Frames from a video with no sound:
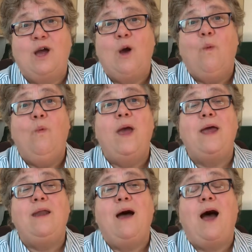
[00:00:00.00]

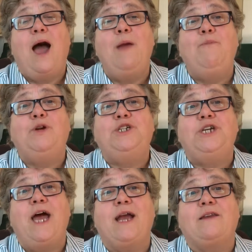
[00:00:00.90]
when I
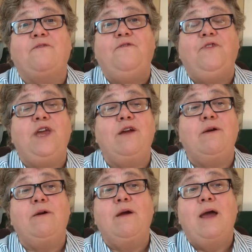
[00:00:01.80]
project
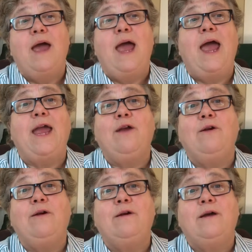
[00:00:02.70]
fear,
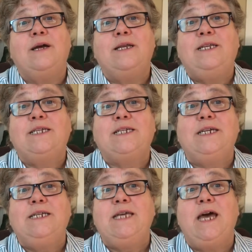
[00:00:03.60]
anger,
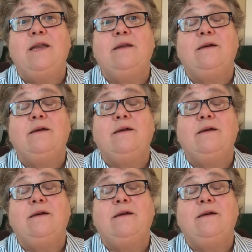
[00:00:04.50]
discontent,